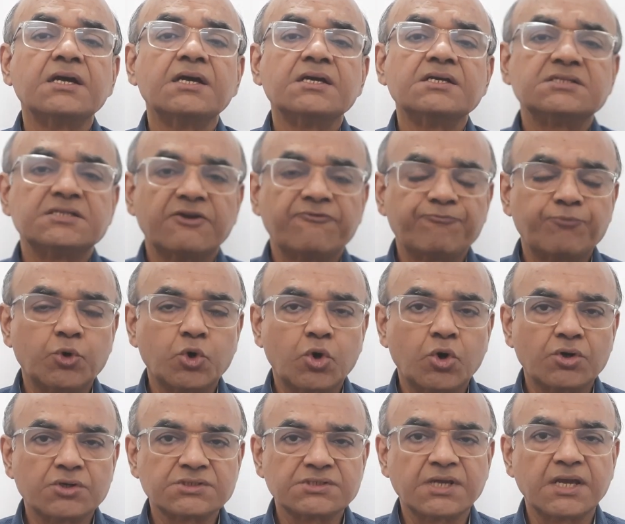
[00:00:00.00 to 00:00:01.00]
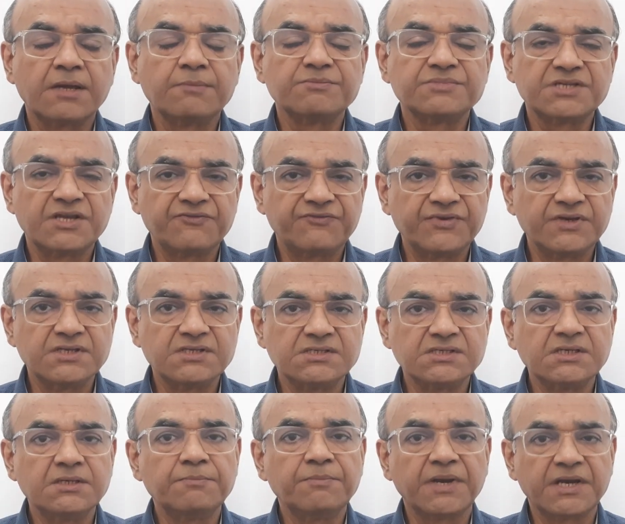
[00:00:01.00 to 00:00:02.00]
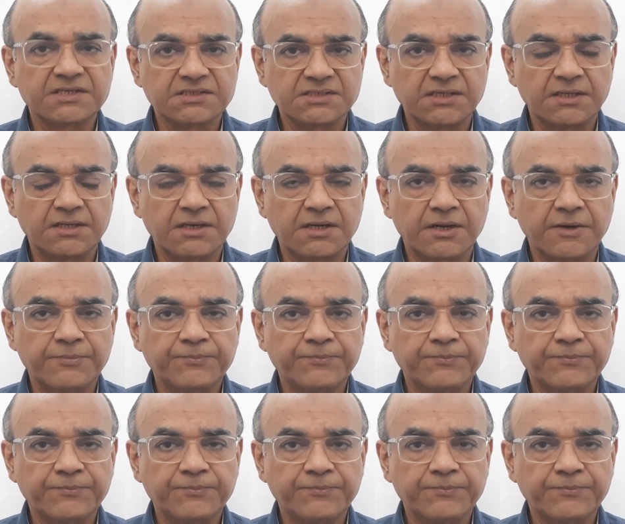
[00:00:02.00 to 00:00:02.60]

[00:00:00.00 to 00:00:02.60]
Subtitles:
cefpodoxime, cefixime, etc.